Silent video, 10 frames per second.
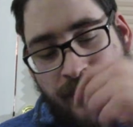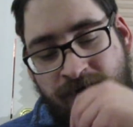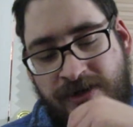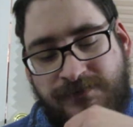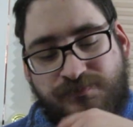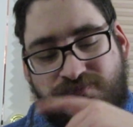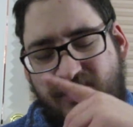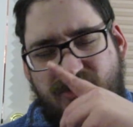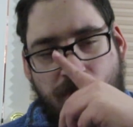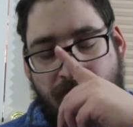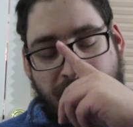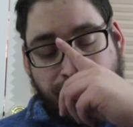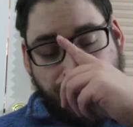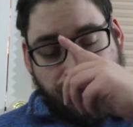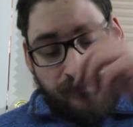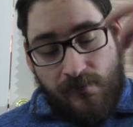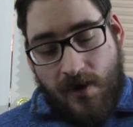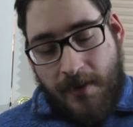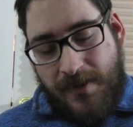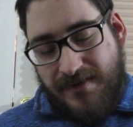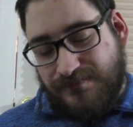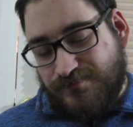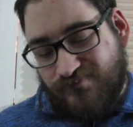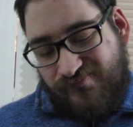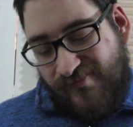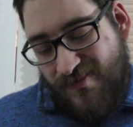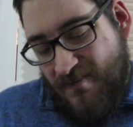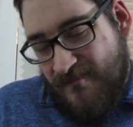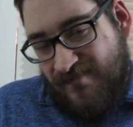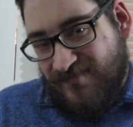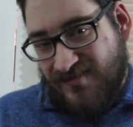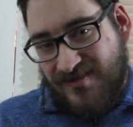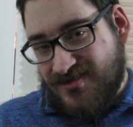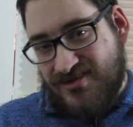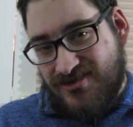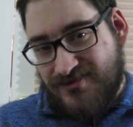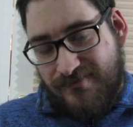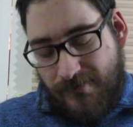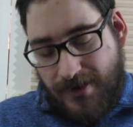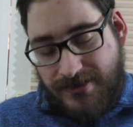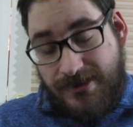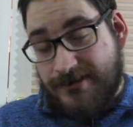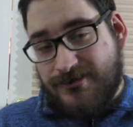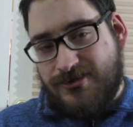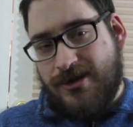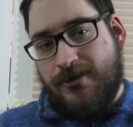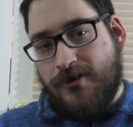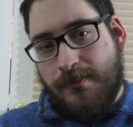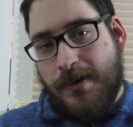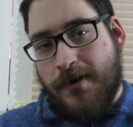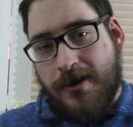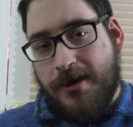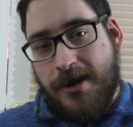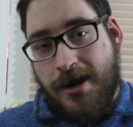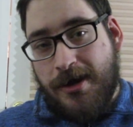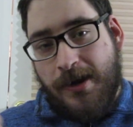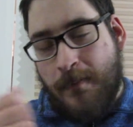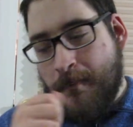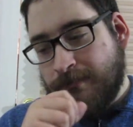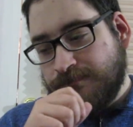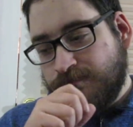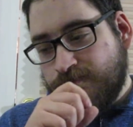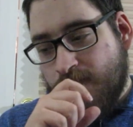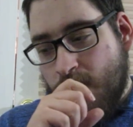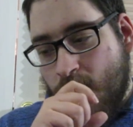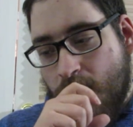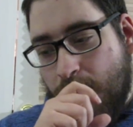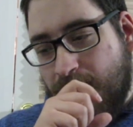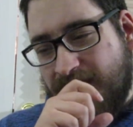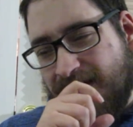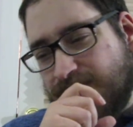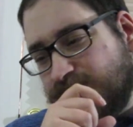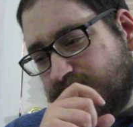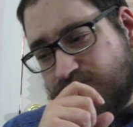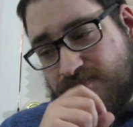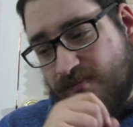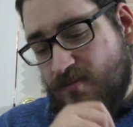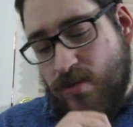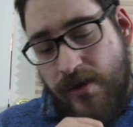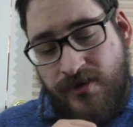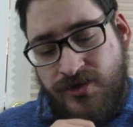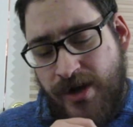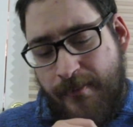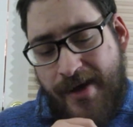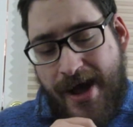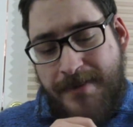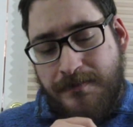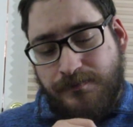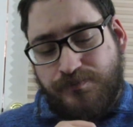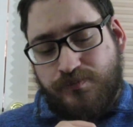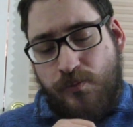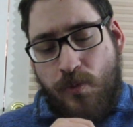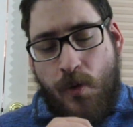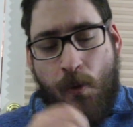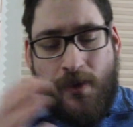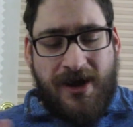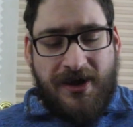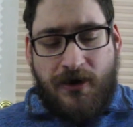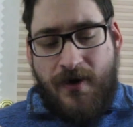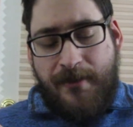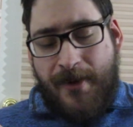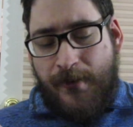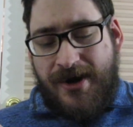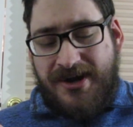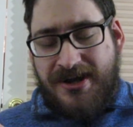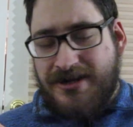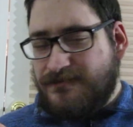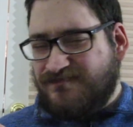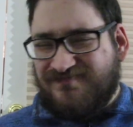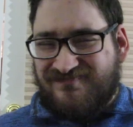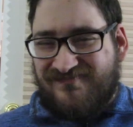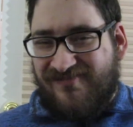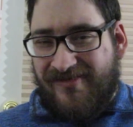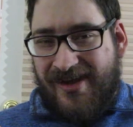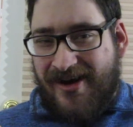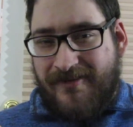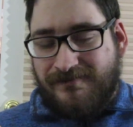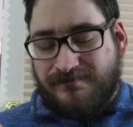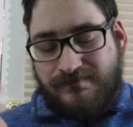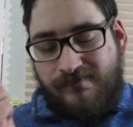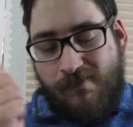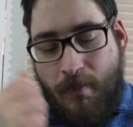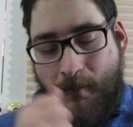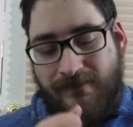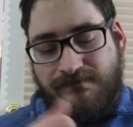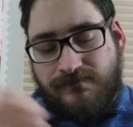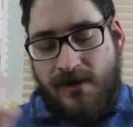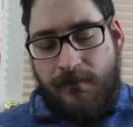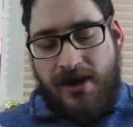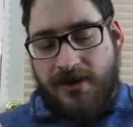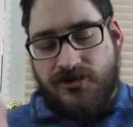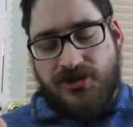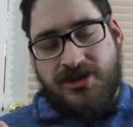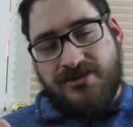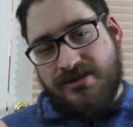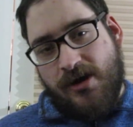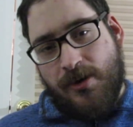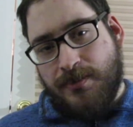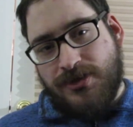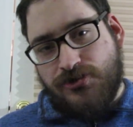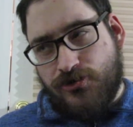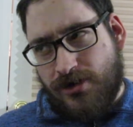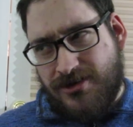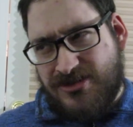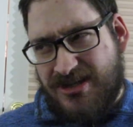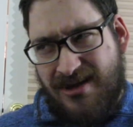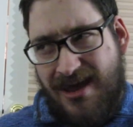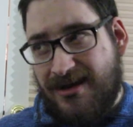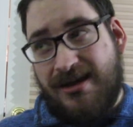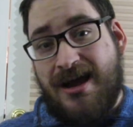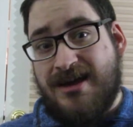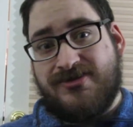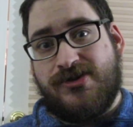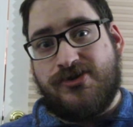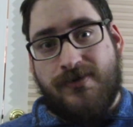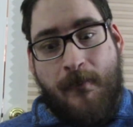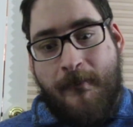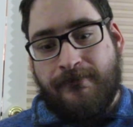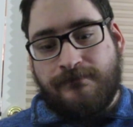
You know, it's okay. I mean, it's just, like I said, it's standard American candy. But, it's not bad. Would I go out of my way to get it? No. I mean, I could just get sour punch straws at any gas station.